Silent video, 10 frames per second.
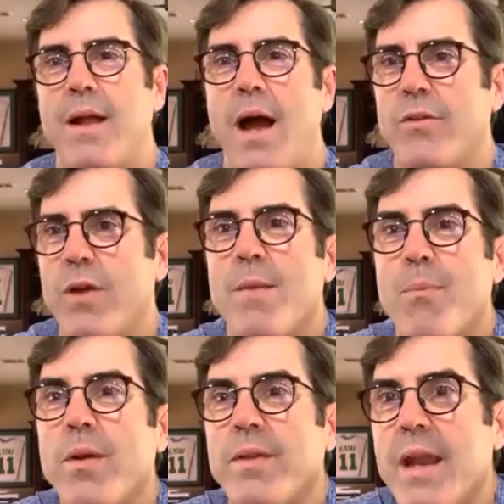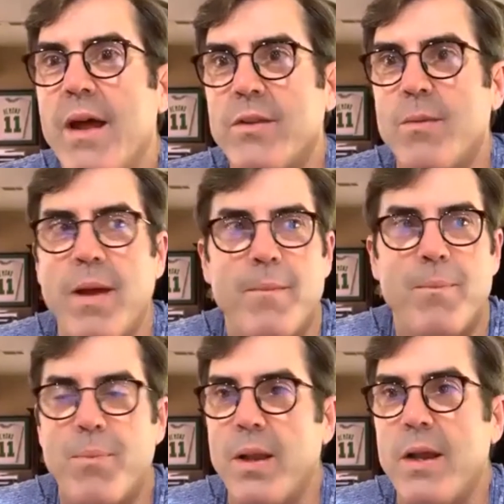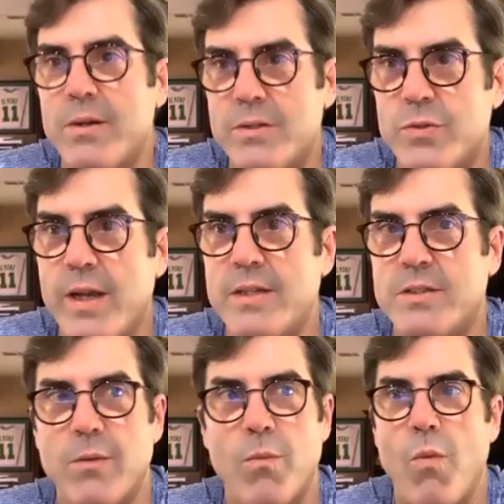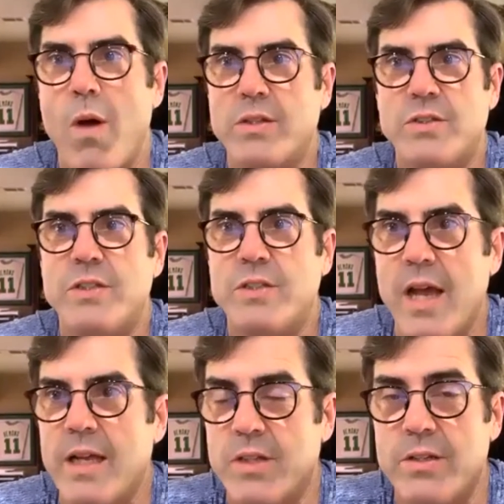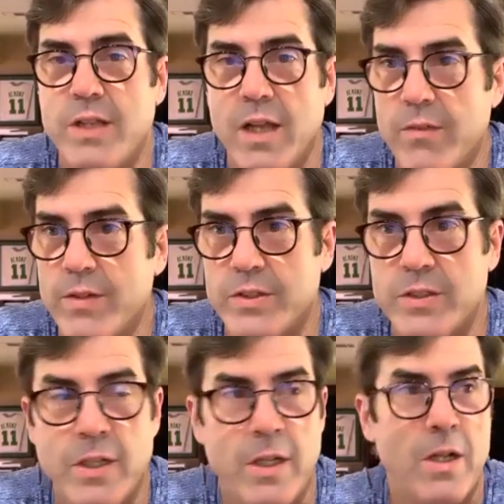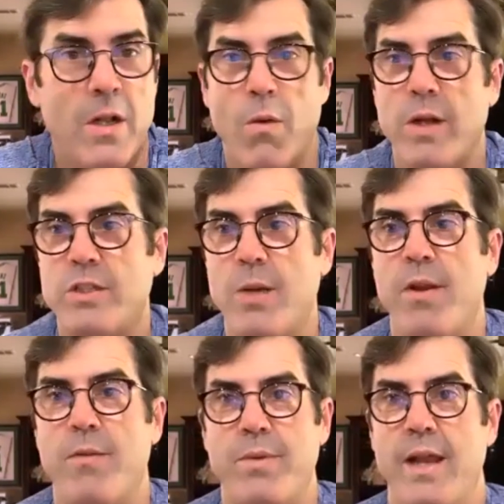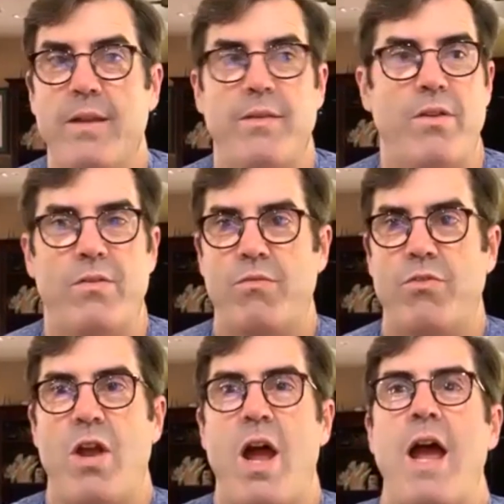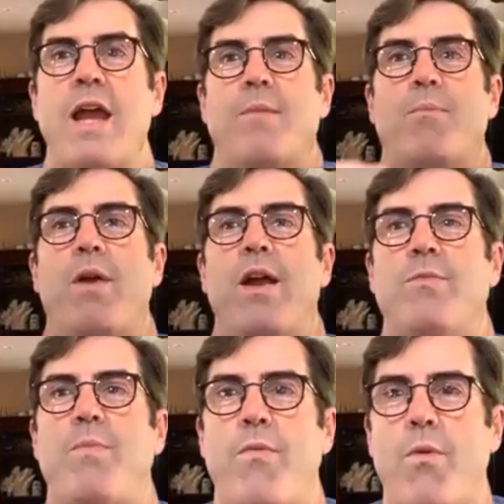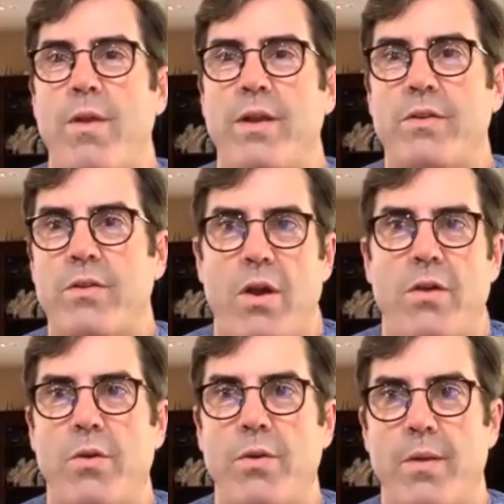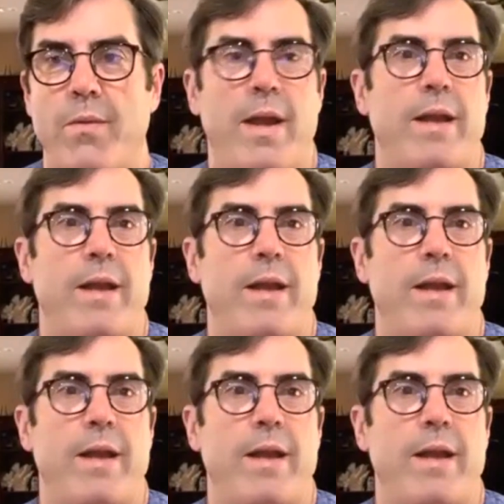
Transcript: I try and point that out to my players, right? It's like, watch these guys on television. Watch how many of them take just giant breaths before they start doing that, right?